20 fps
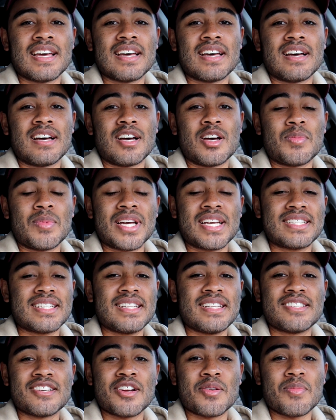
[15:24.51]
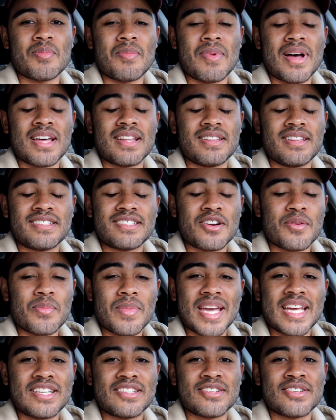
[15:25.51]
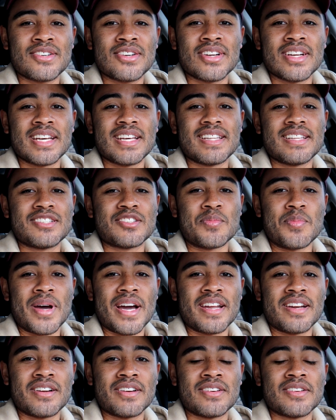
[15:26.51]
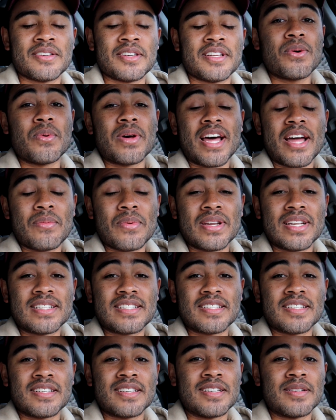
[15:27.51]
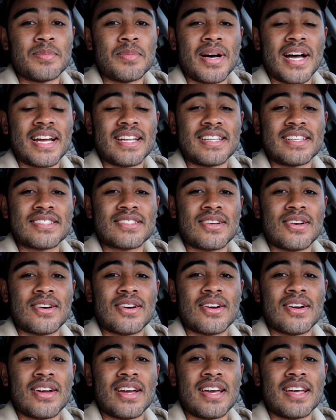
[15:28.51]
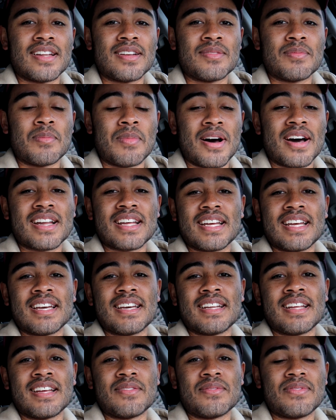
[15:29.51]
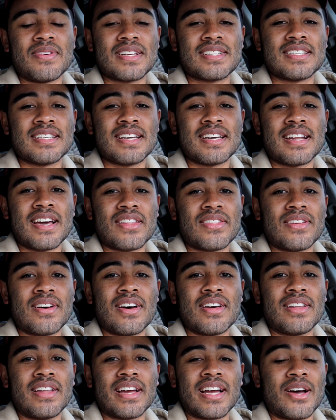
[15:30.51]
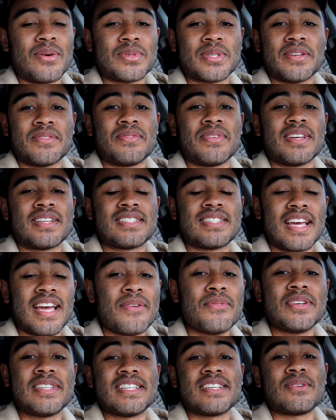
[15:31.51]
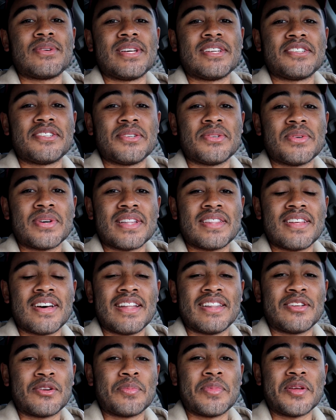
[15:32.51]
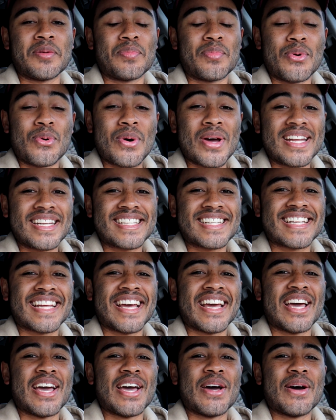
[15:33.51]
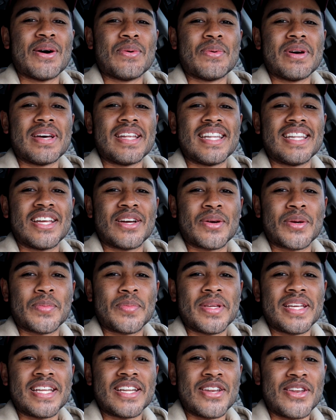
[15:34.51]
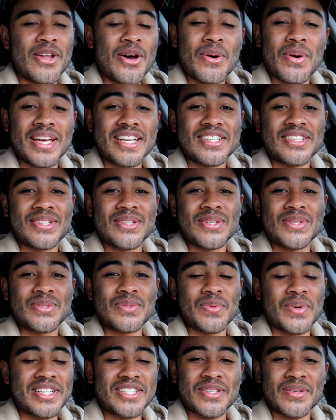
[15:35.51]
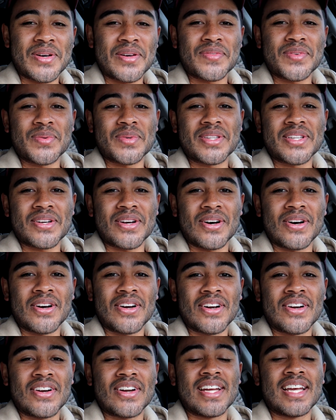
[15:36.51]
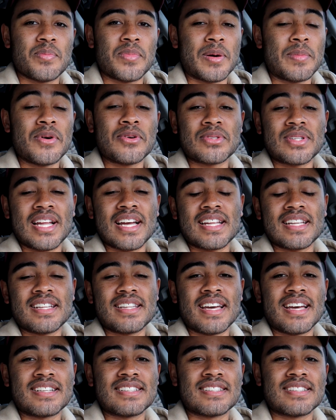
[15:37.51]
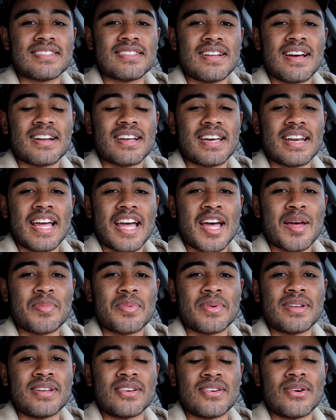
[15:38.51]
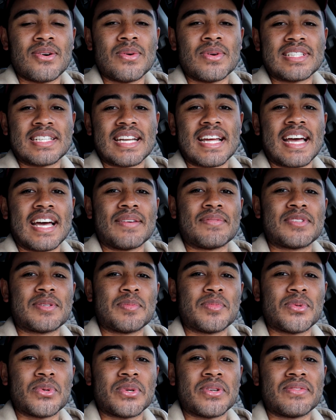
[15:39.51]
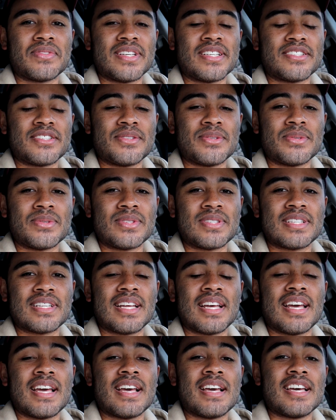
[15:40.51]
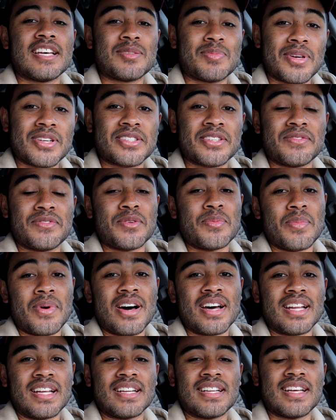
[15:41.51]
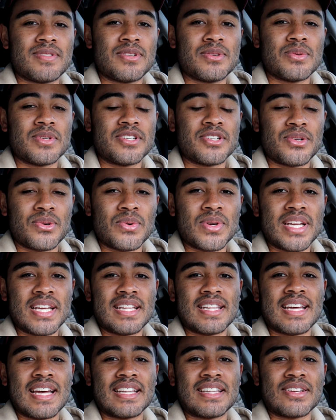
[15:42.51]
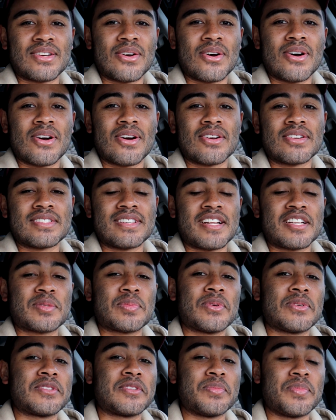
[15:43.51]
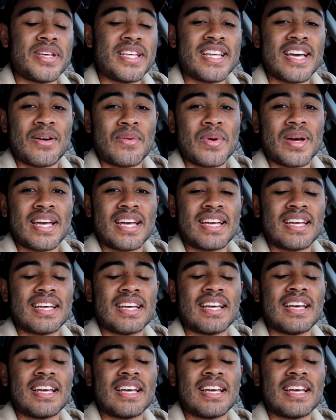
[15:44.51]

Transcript: Like I said, these aren't major, these are minor. When I went into buying this car and modding it and fixing it, I thought like I was gonna fix every single issue. I thought there'd be a point when there would be no issues whatsoever with the car, but most likely that's not gonna happen. You're always gonna have some sort of issues, especially if you mod it to a degree that the car is not supposed to be that way.